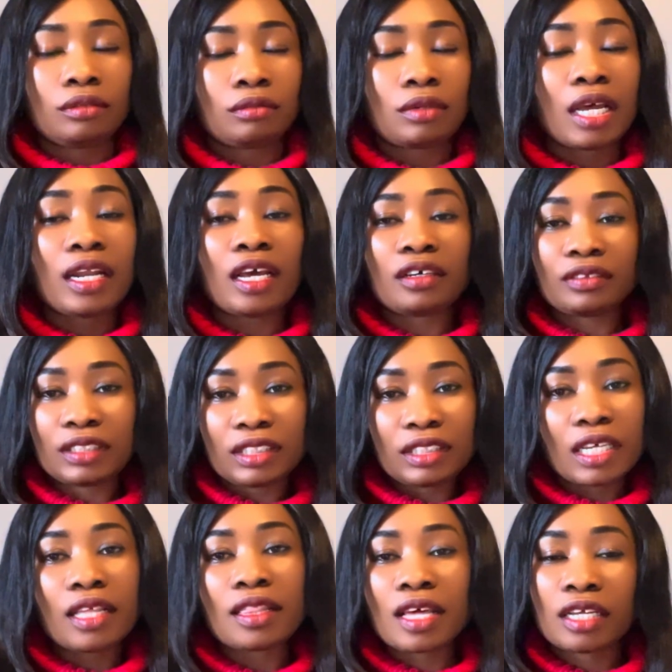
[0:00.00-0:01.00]
And I've
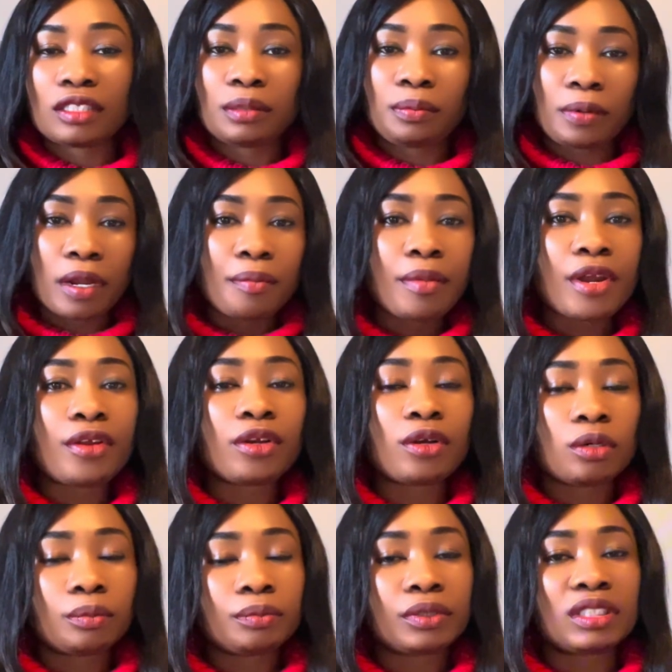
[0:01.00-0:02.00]
said that the primary
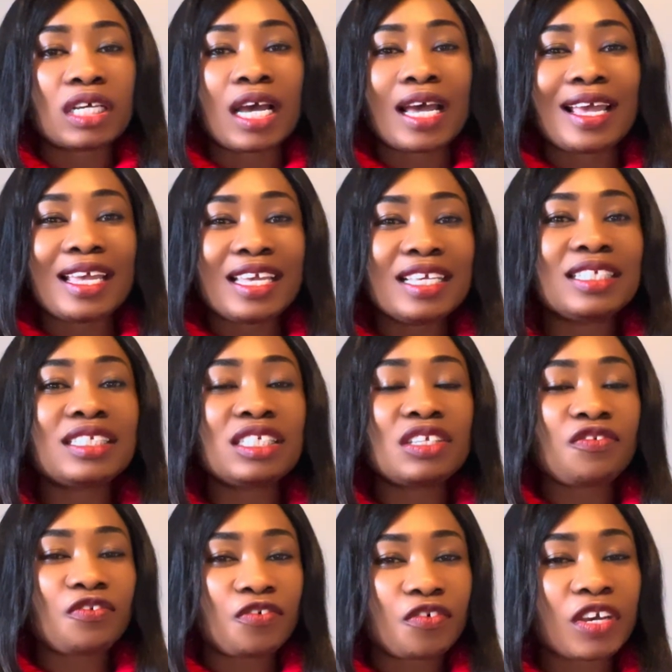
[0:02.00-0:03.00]
computer is the
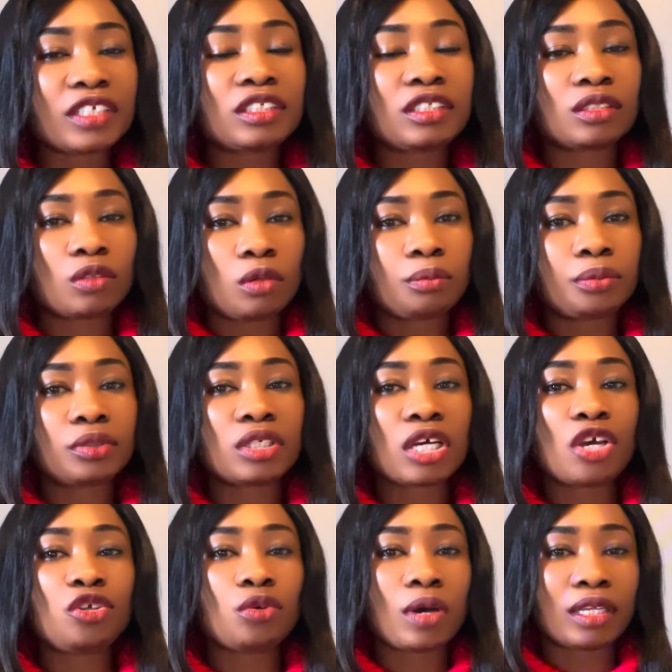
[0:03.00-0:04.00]
first computer
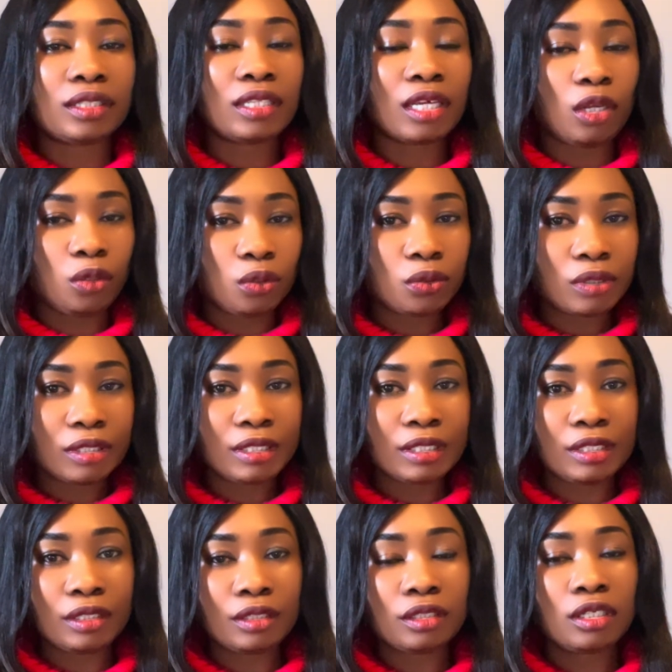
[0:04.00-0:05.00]
you are
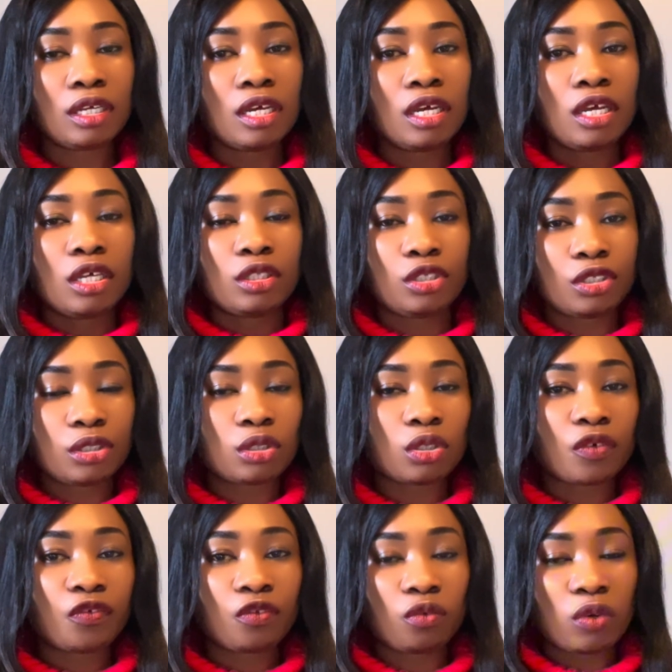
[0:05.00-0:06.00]
downloading the
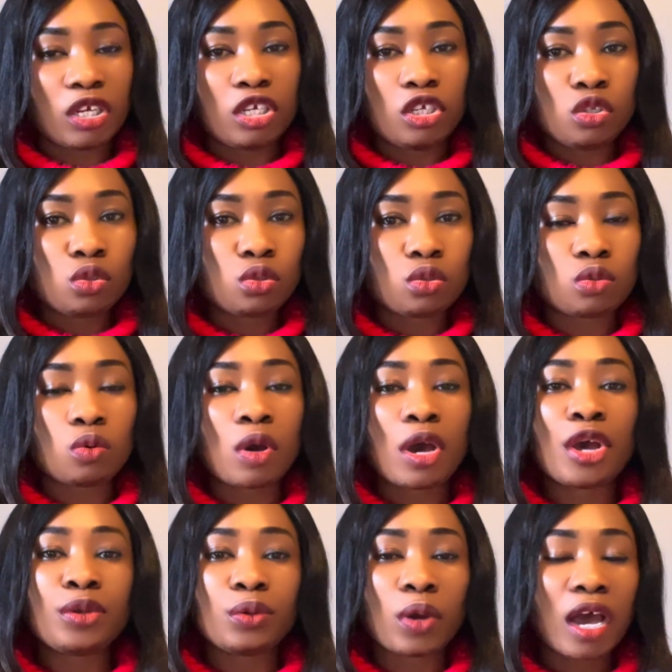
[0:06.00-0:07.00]
software into,
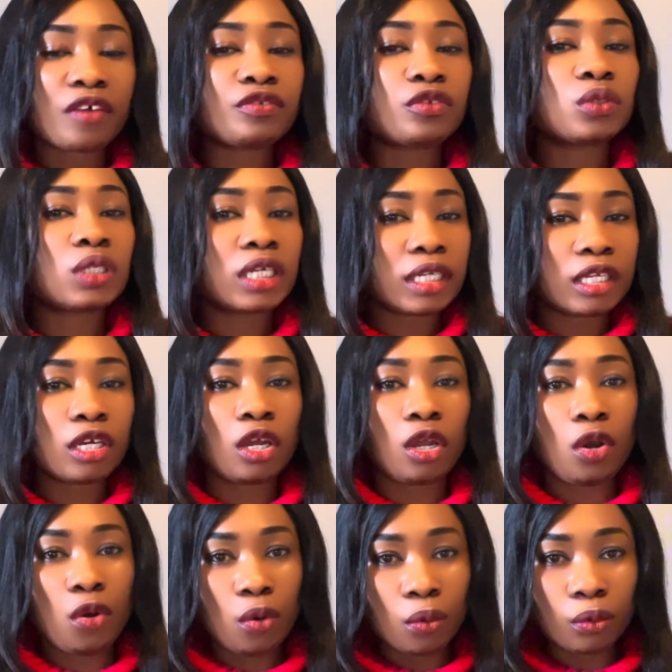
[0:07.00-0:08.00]
and you have to click
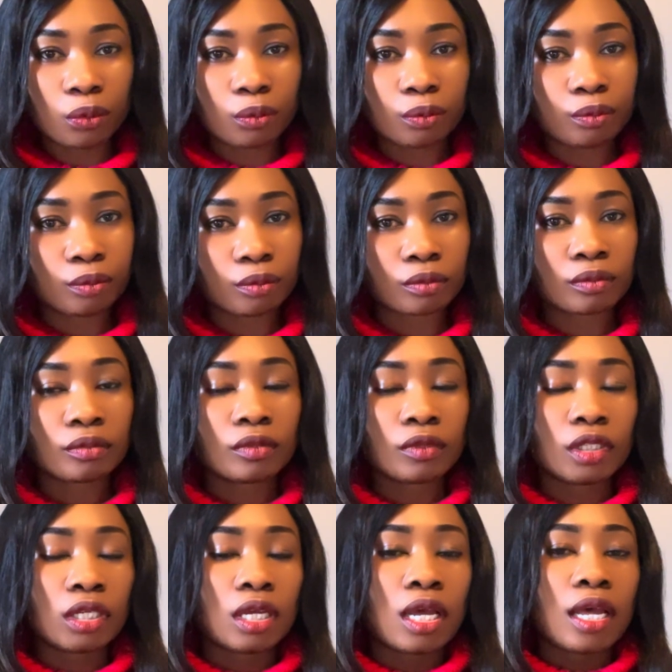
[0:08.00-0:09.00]
no.
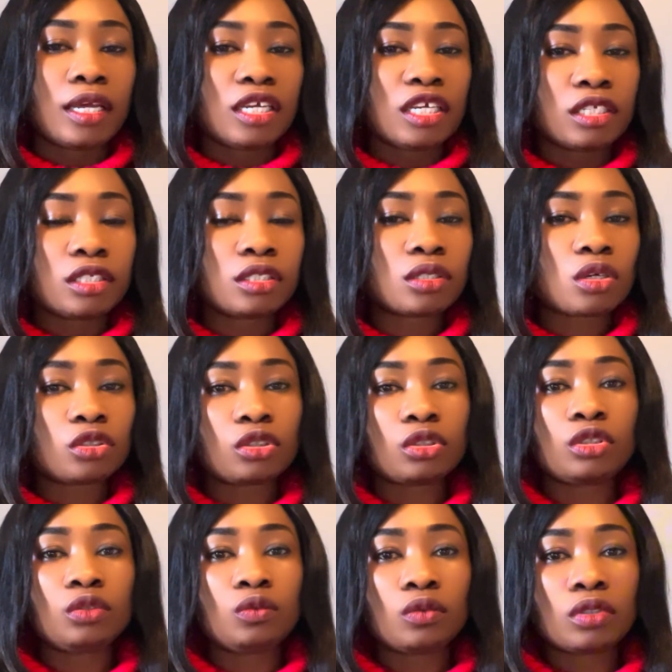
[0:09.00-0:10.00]
It is also
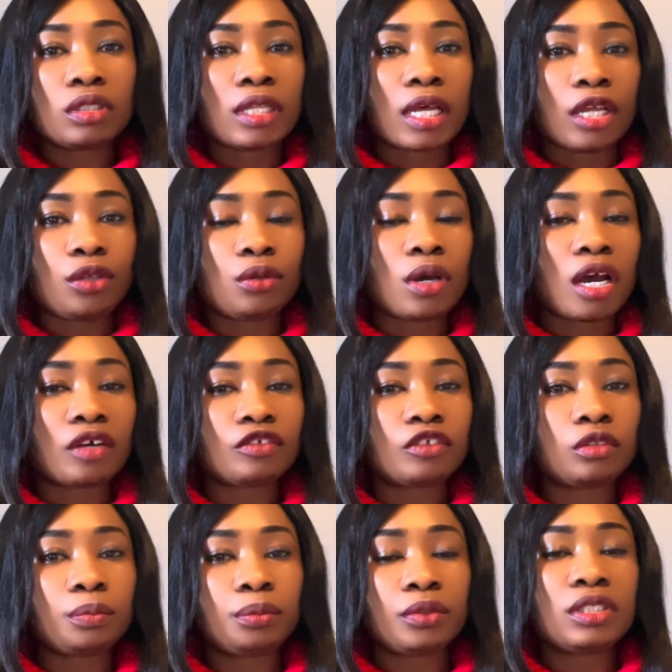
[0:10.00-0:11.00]
the one that you have
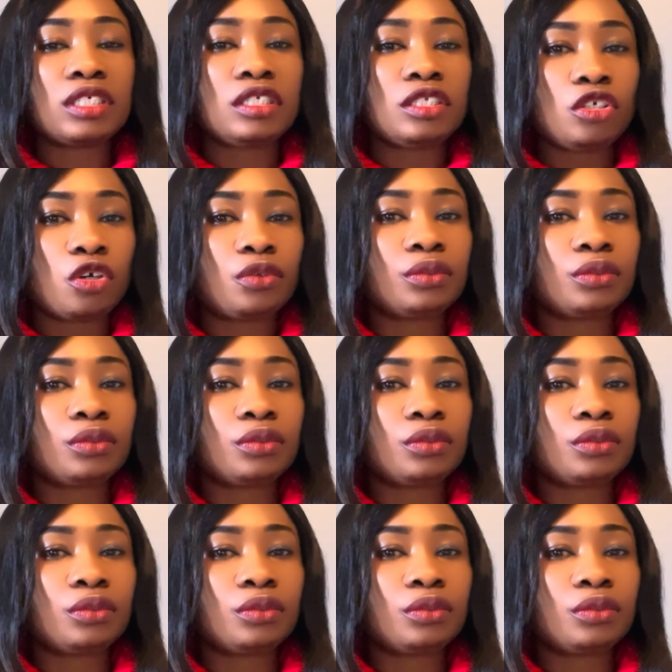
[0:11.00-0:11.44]
to put in your